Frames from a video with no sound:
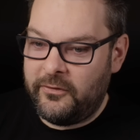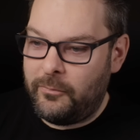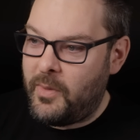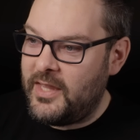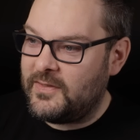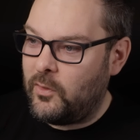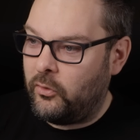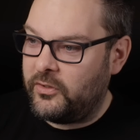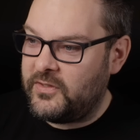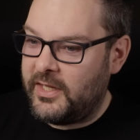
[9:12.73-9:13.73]
space
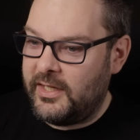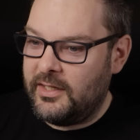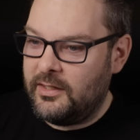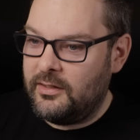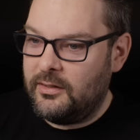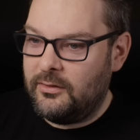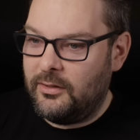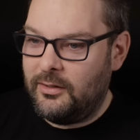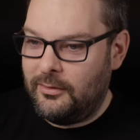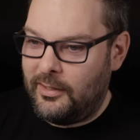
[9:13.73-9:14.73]
oddity,
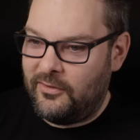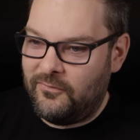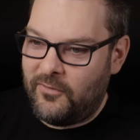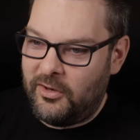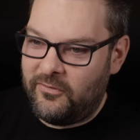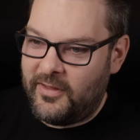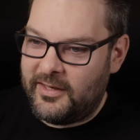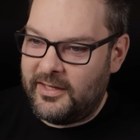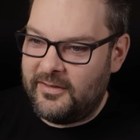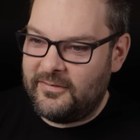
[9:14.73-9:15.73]
as fun as
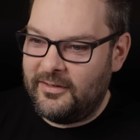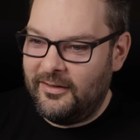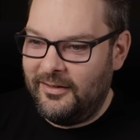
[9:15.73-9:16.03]
that is,